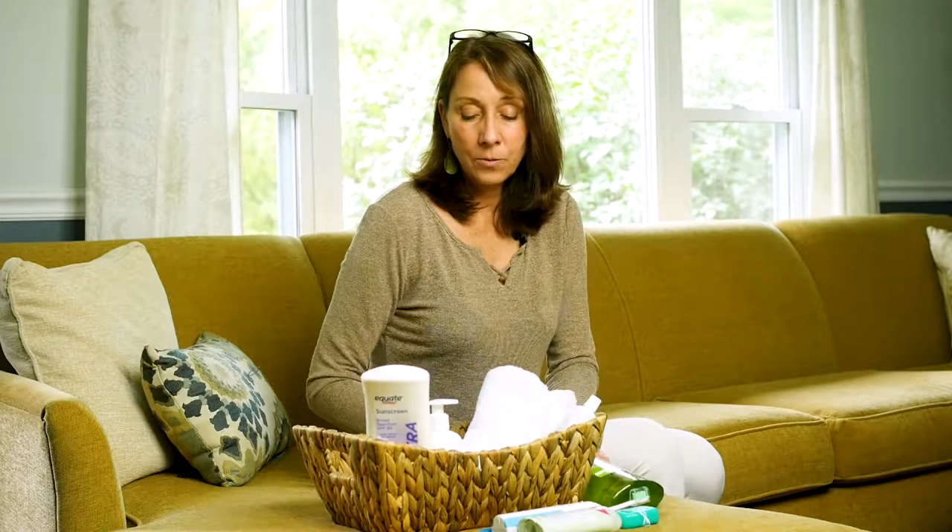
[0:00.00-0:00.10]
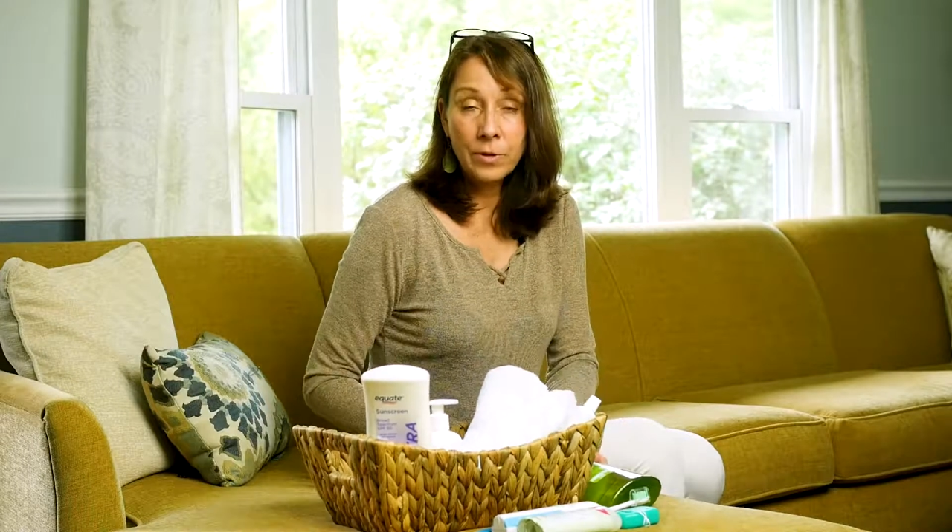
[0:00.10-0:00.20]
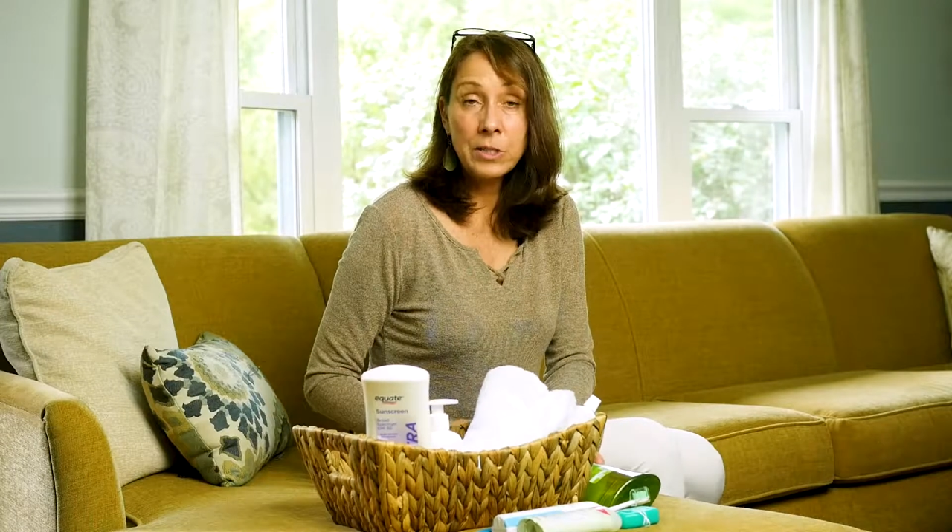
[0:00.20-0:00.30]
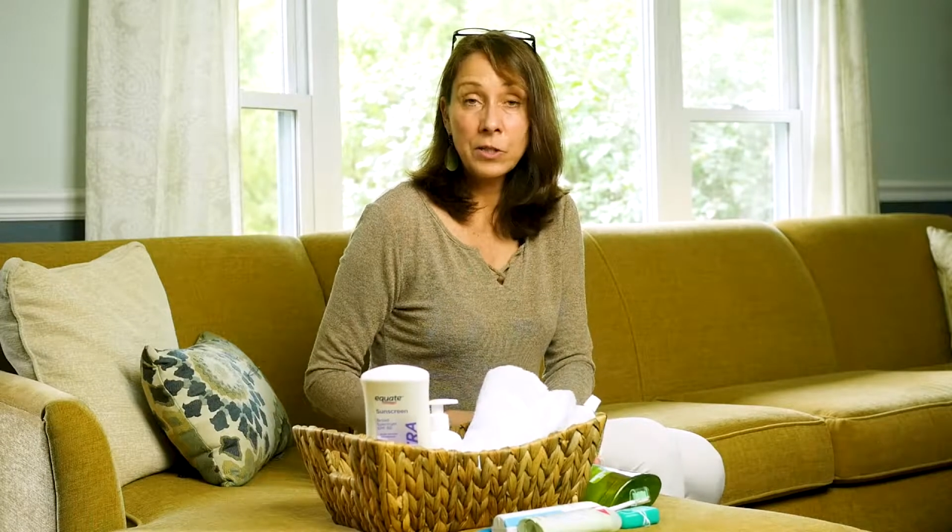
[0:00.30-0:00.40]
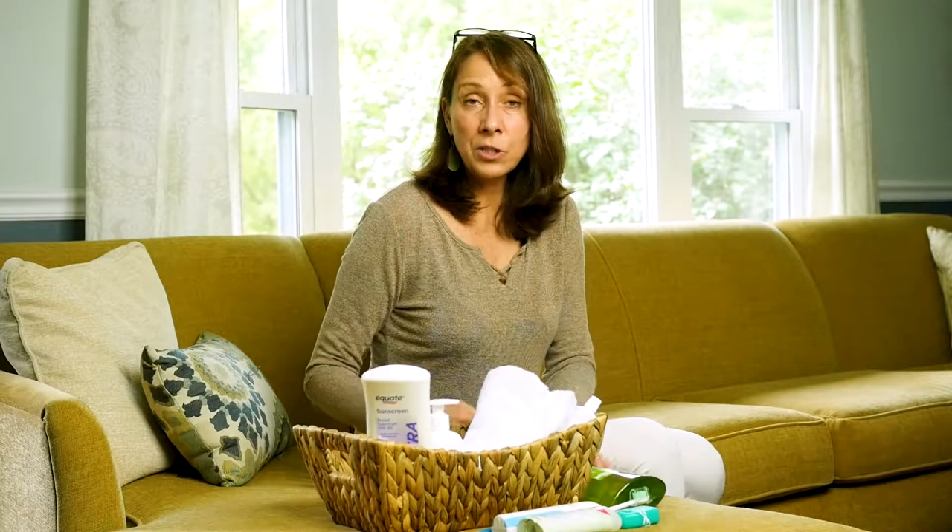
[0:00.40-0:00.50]

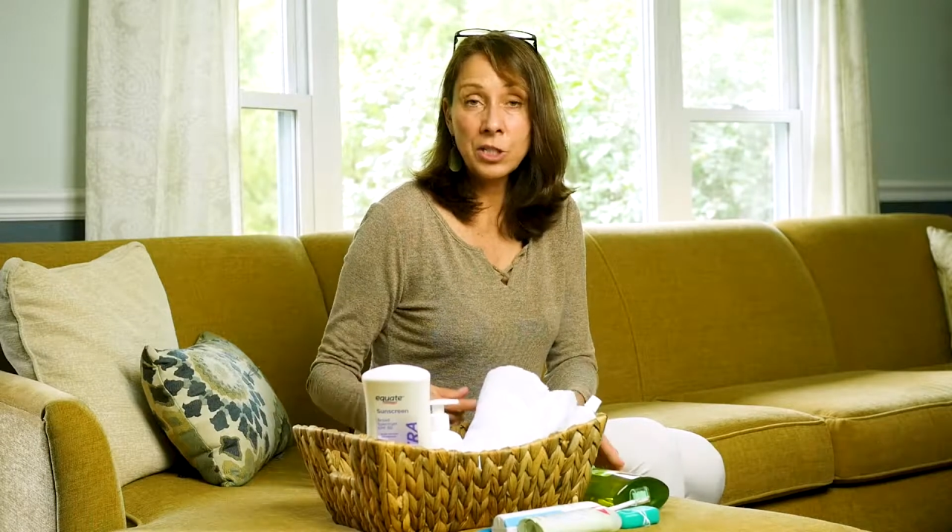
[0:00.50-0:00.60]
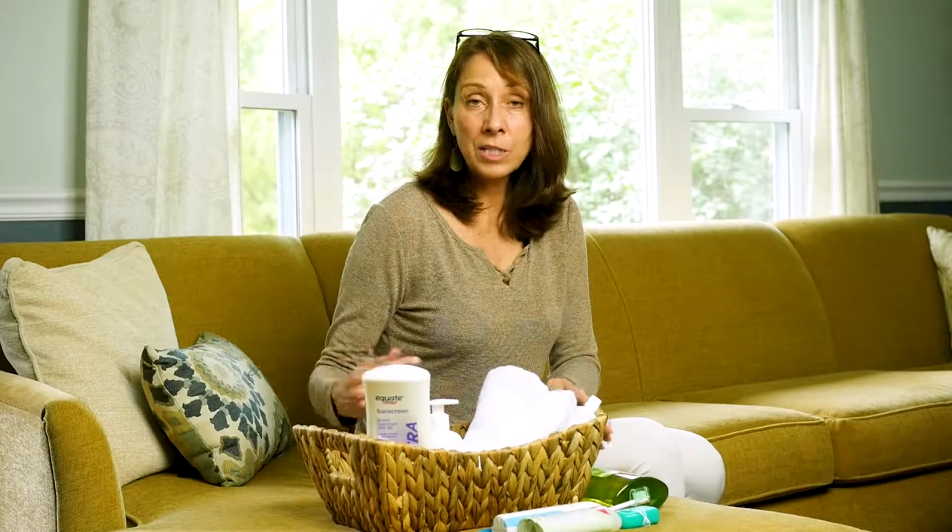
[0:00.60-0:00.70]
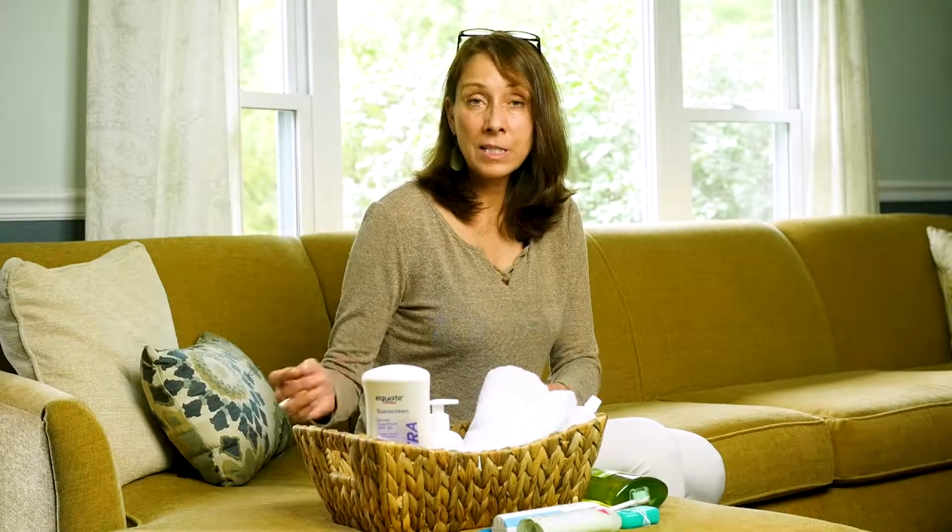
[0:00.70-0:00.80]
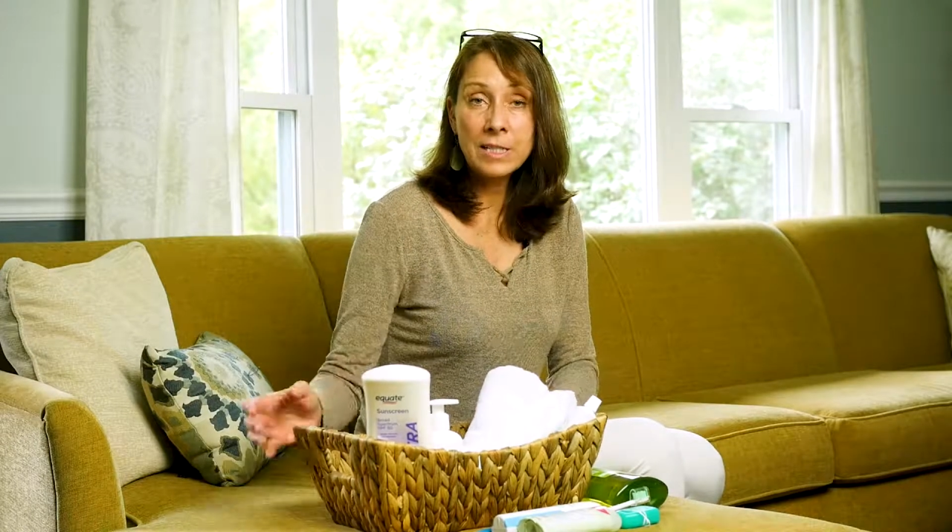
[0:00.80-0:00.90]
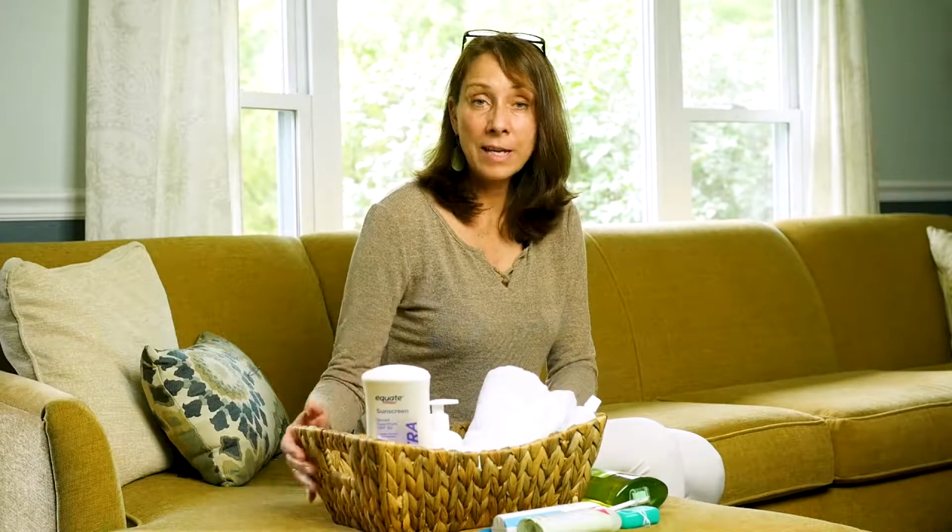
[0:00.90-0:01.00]
Research
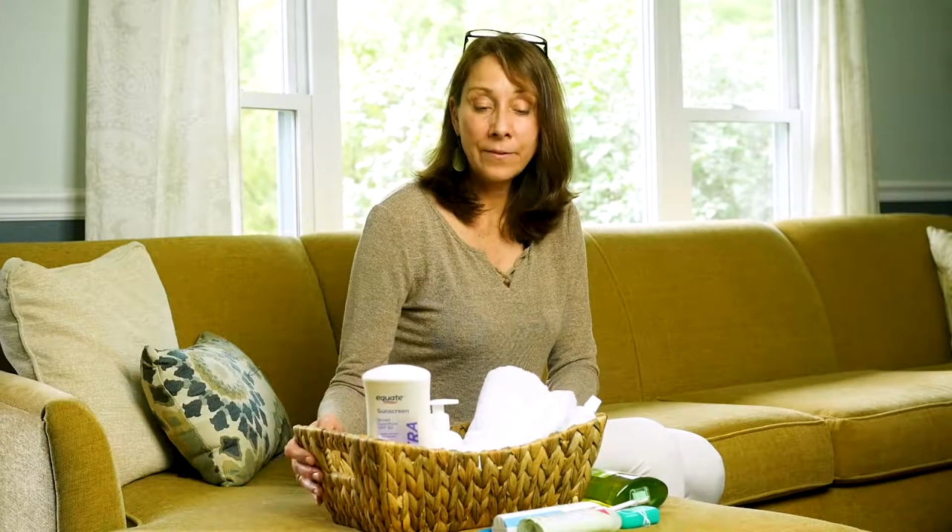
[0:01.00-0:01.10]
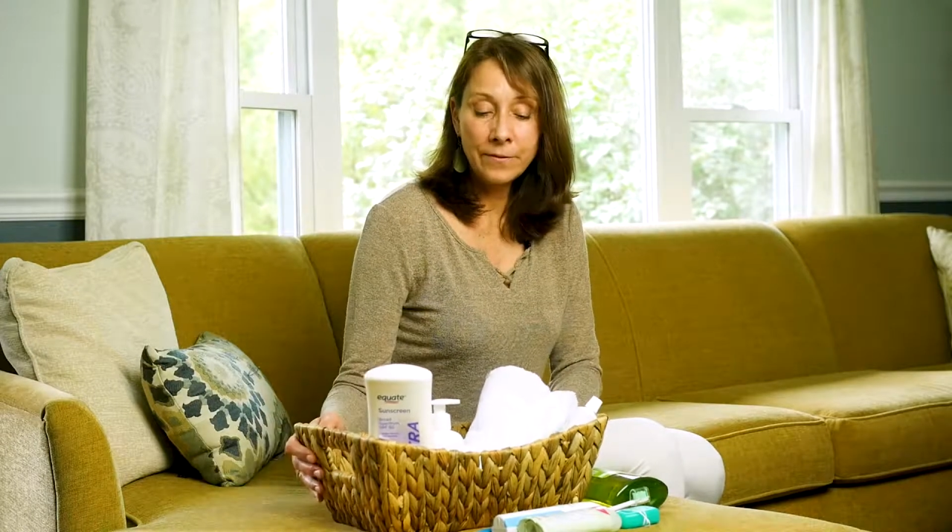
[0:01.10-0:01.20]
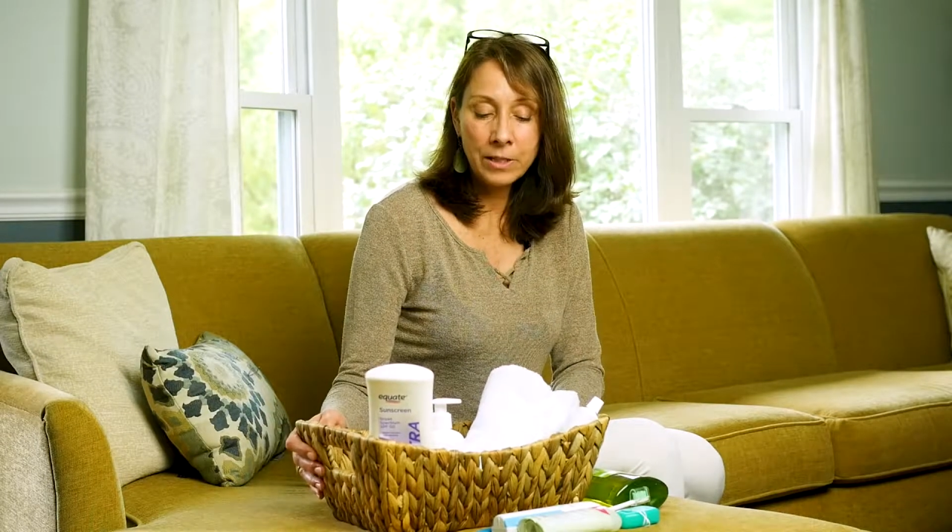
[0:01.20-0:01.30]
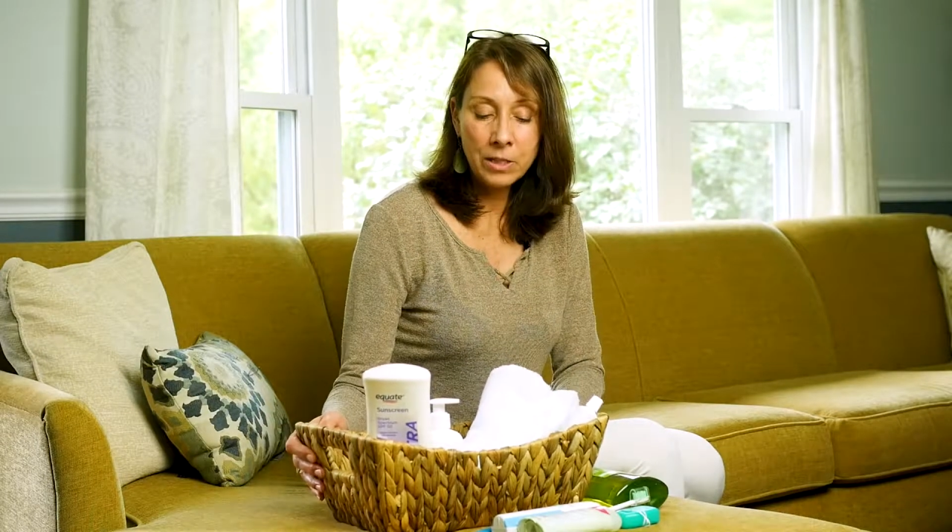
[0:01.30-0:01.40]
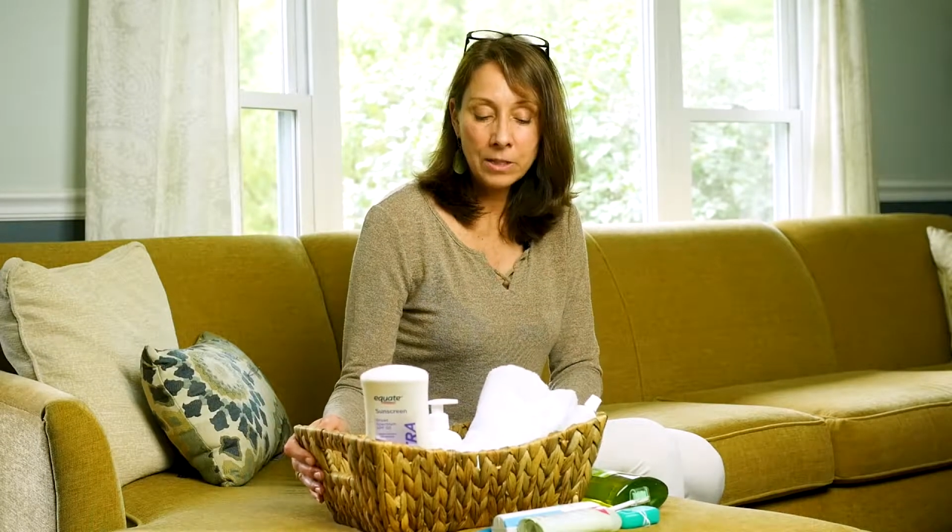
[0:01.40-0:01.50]
it and decide
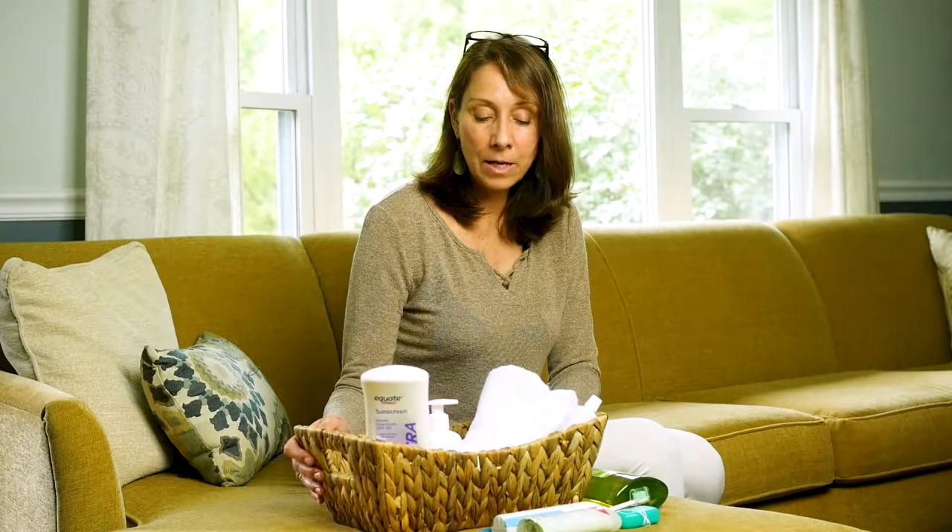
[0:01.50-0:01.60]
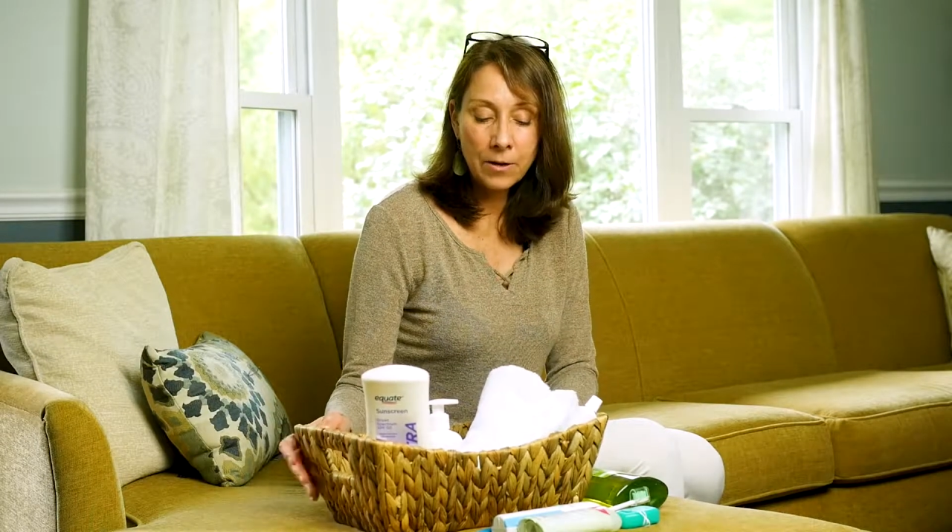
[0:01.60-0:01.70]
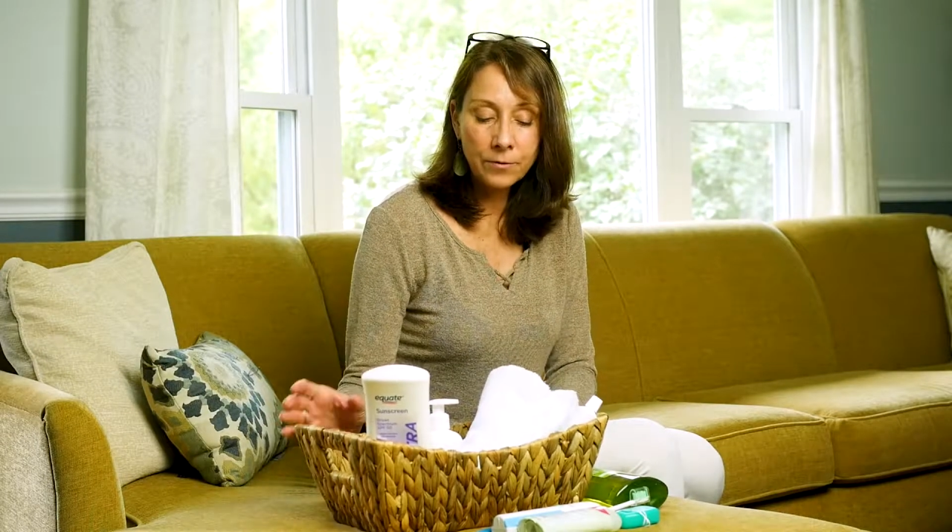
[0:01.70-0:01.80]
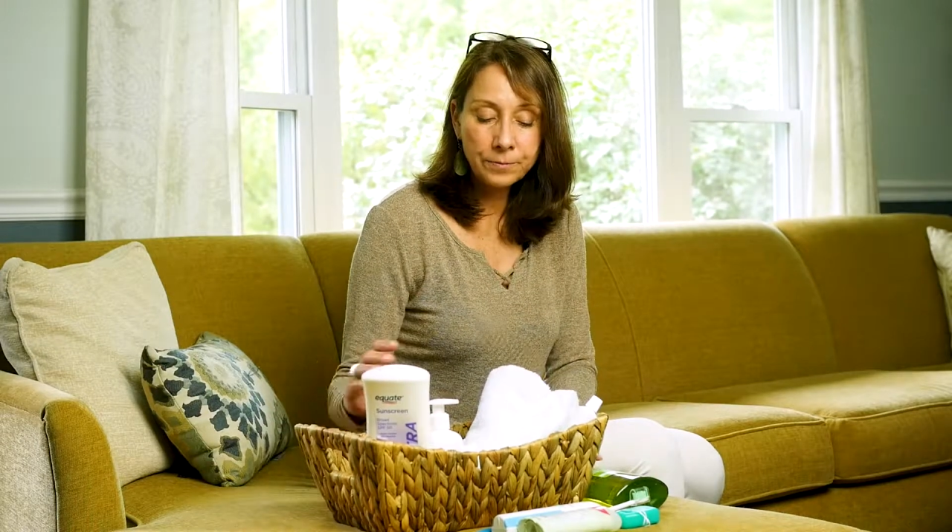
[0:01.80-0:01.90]
for yourself.